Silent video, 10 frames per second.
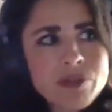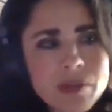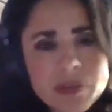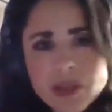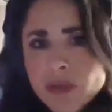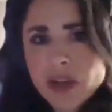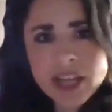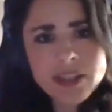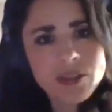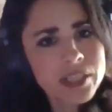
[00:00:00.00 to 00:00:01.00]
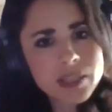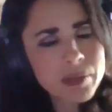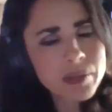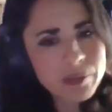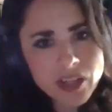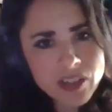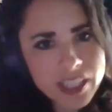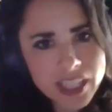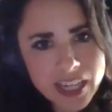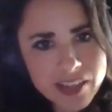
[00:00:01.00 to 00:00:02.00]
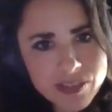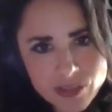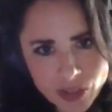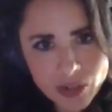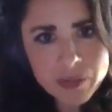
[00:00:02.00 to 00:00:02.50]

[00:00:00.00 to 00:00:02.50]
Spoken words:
And I'm like, well, I don't need to be married again, sir,